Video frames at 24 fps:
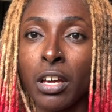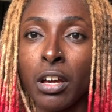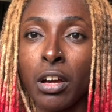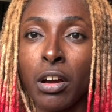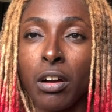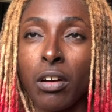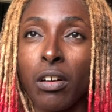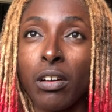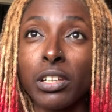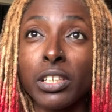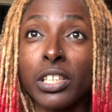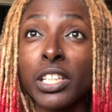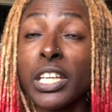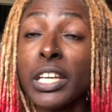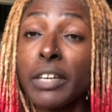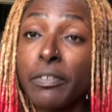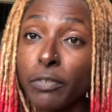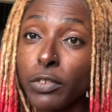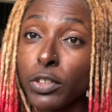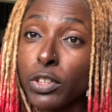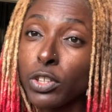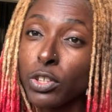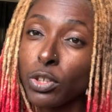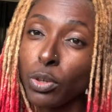on
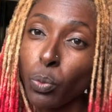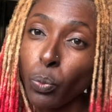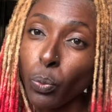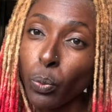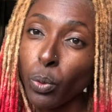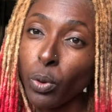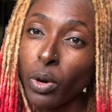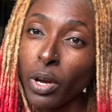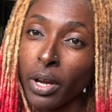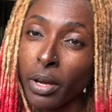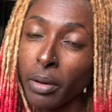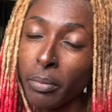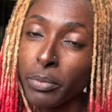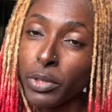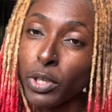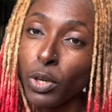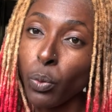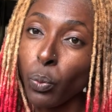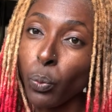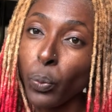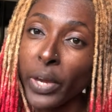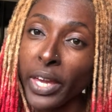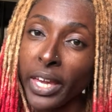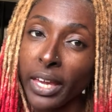even your
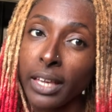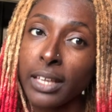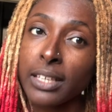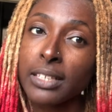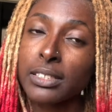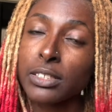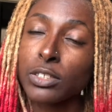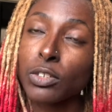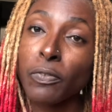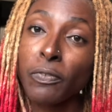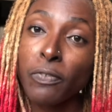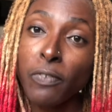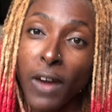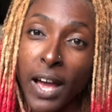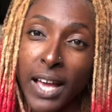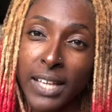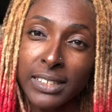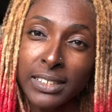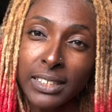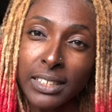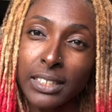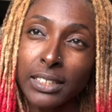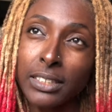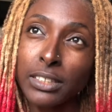wigs. So fast,
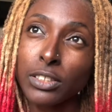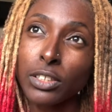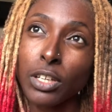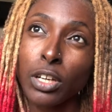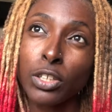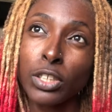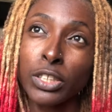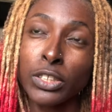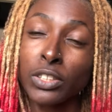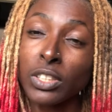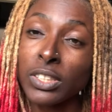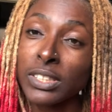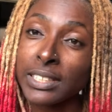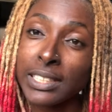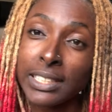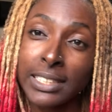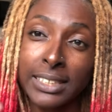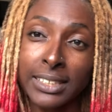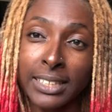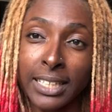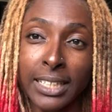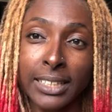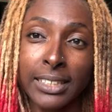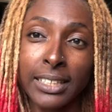it's not
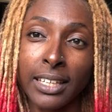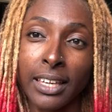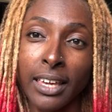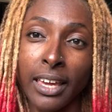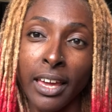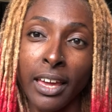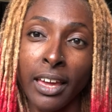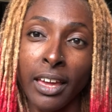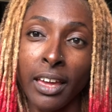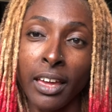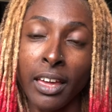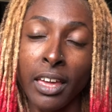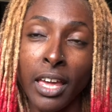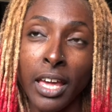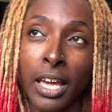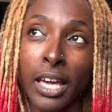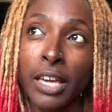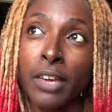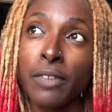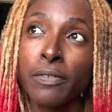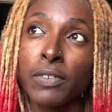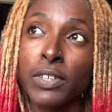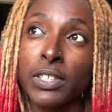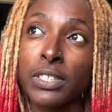synthetic hair.
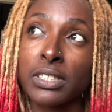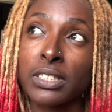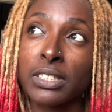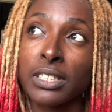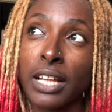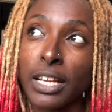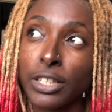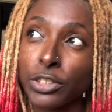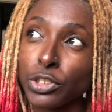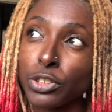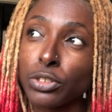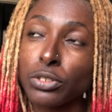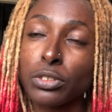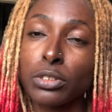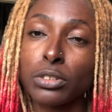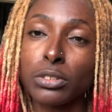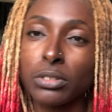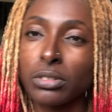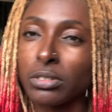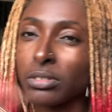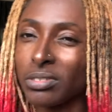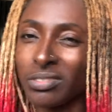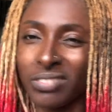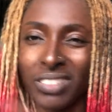If it's natural,
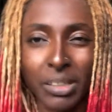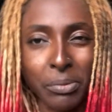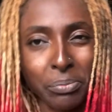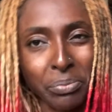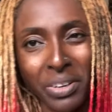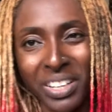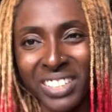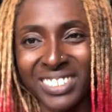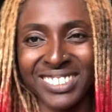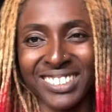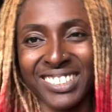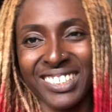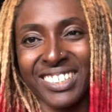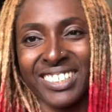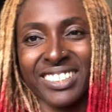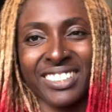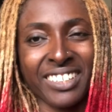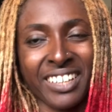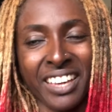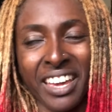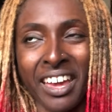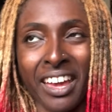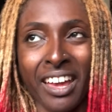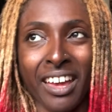like Brazilian
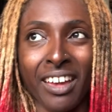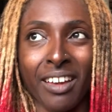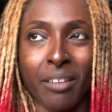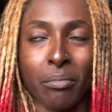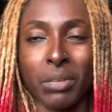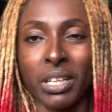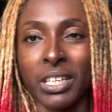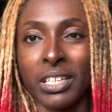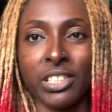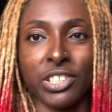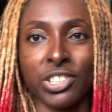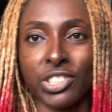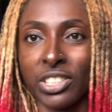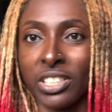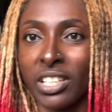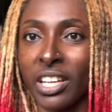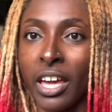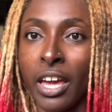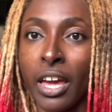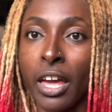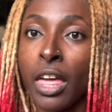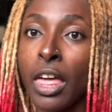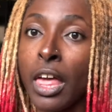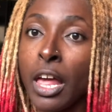hair, Malaysian
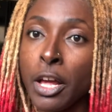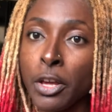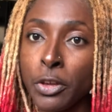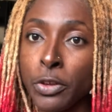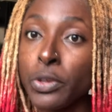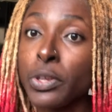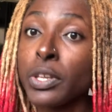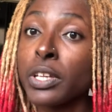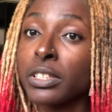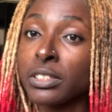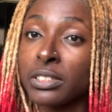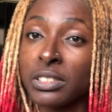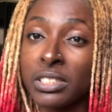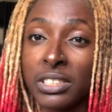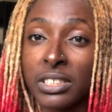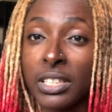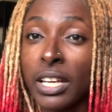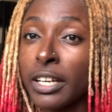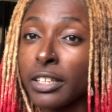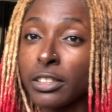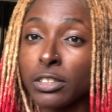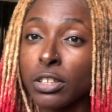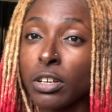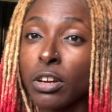hair, you can
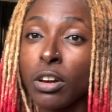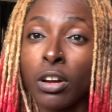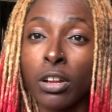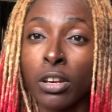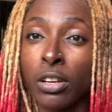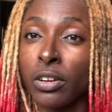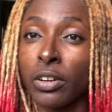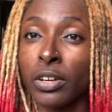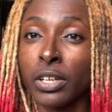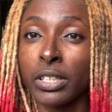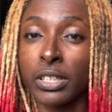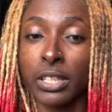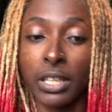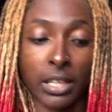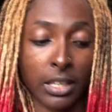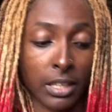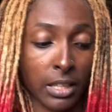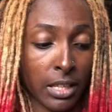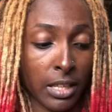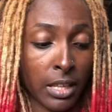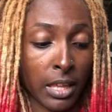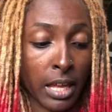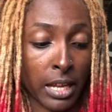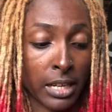decide to color it in,
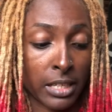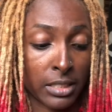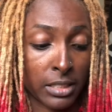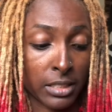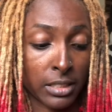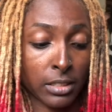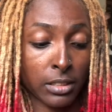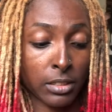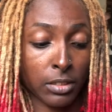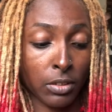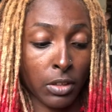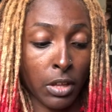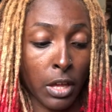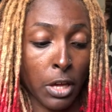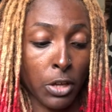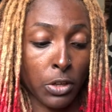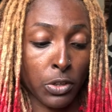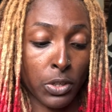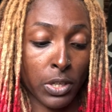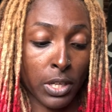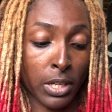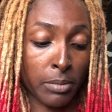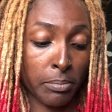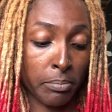and it's still, you
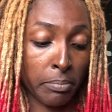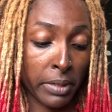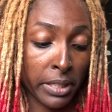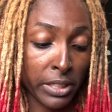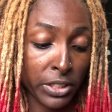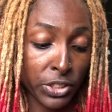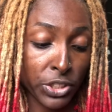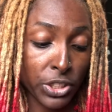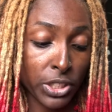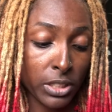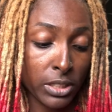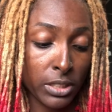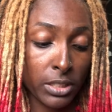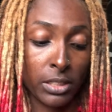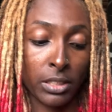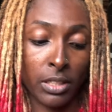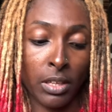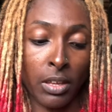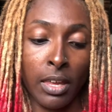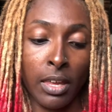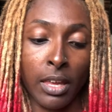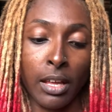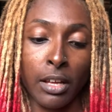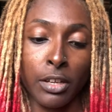can bleach it,
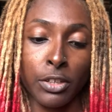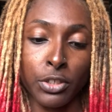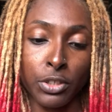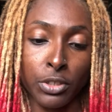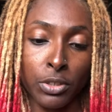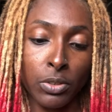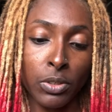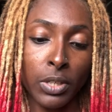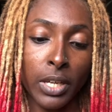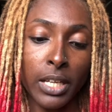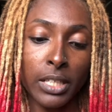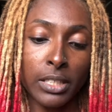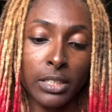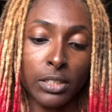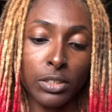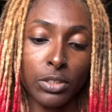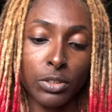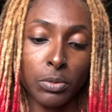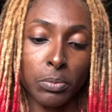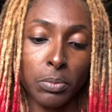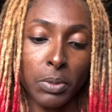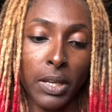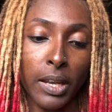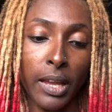you know, get it to
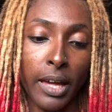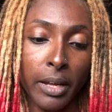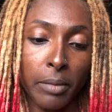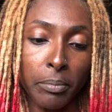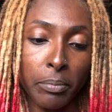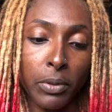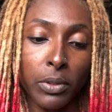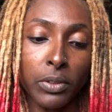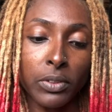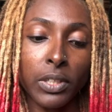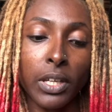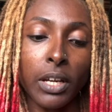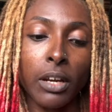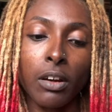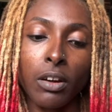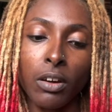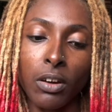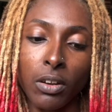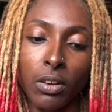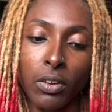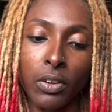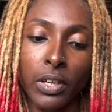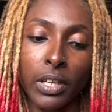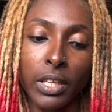be light blonde and
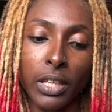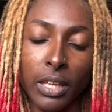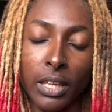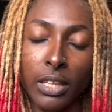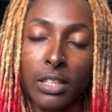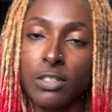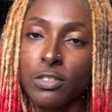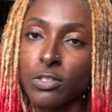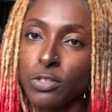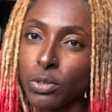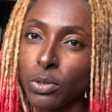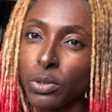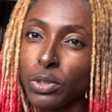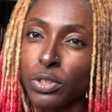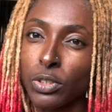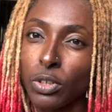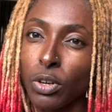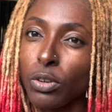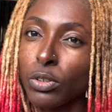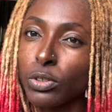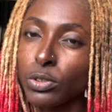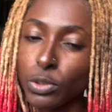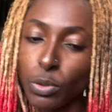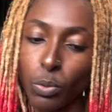color it in. So it
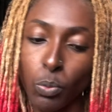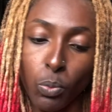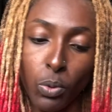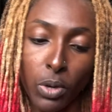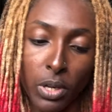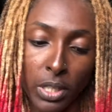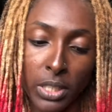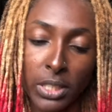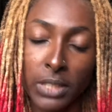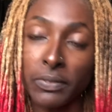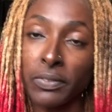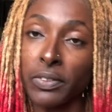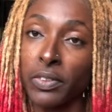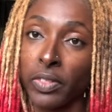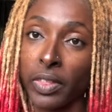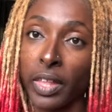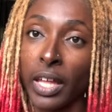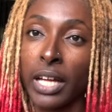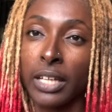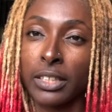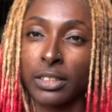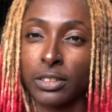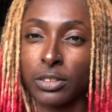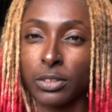also works for
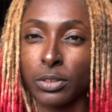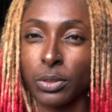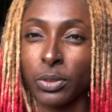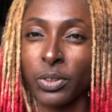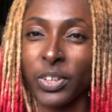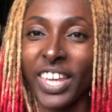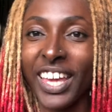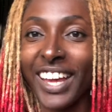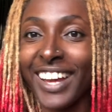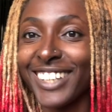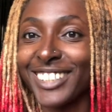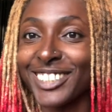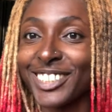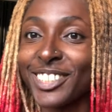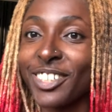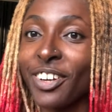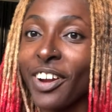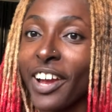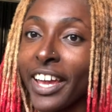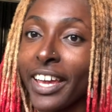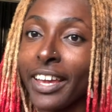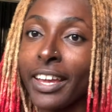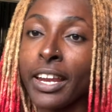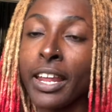that. So yeah,
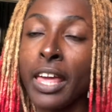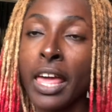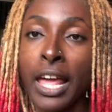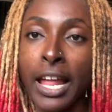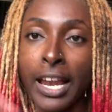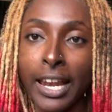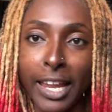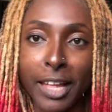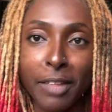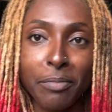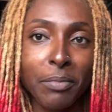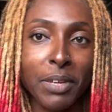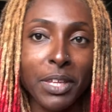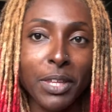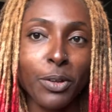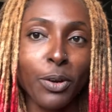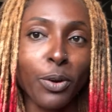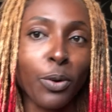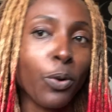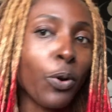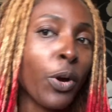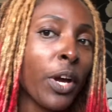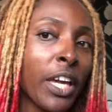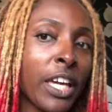try it. Let me
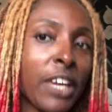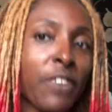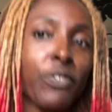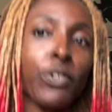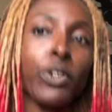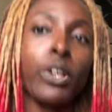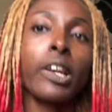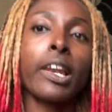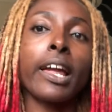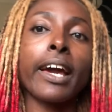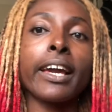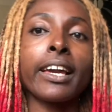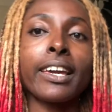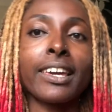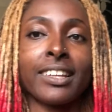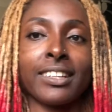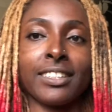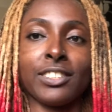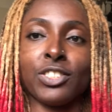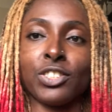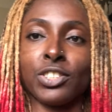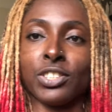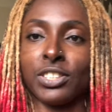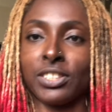know if you like
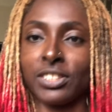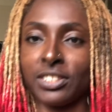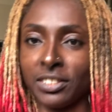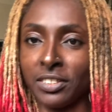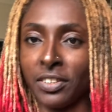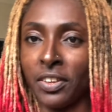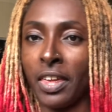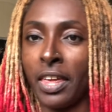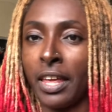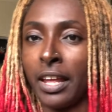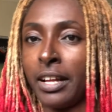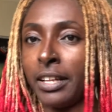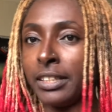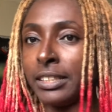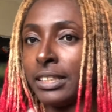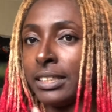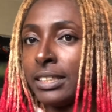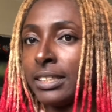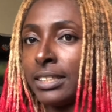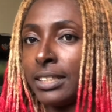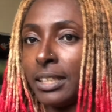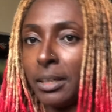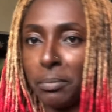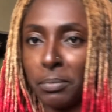just the
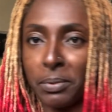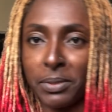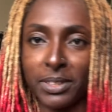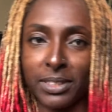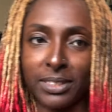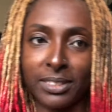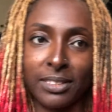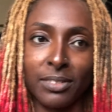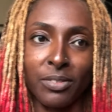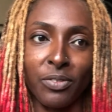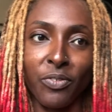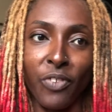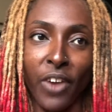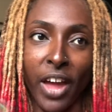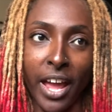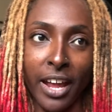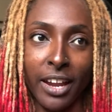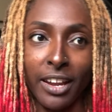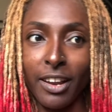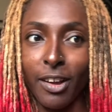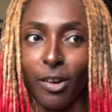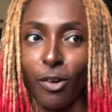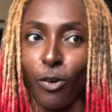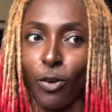tips red
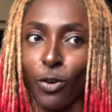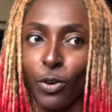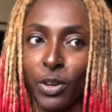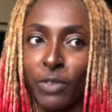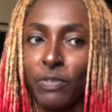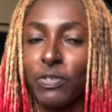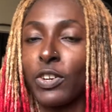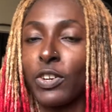or if you